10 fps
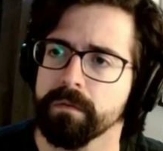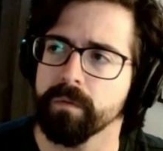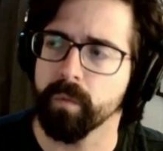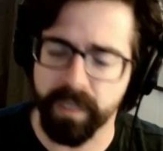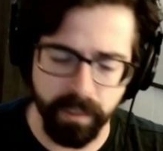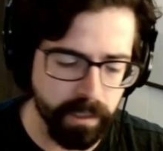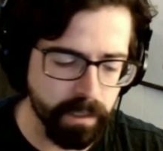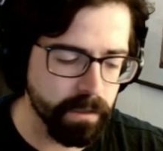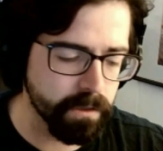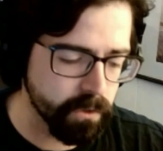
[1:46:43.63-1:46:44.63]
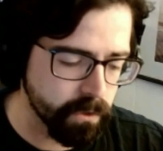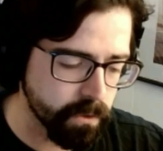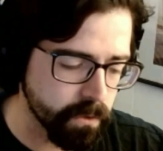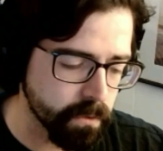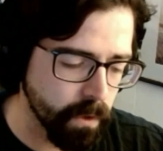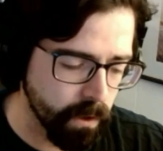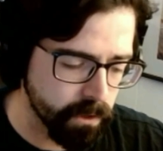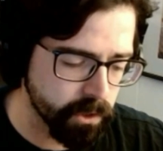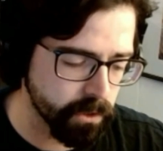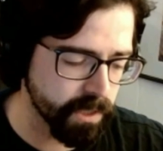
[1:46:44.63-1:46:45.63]
willing to
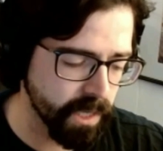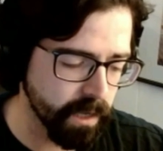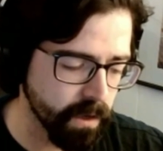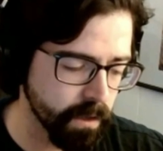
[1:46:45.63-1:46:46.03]
also take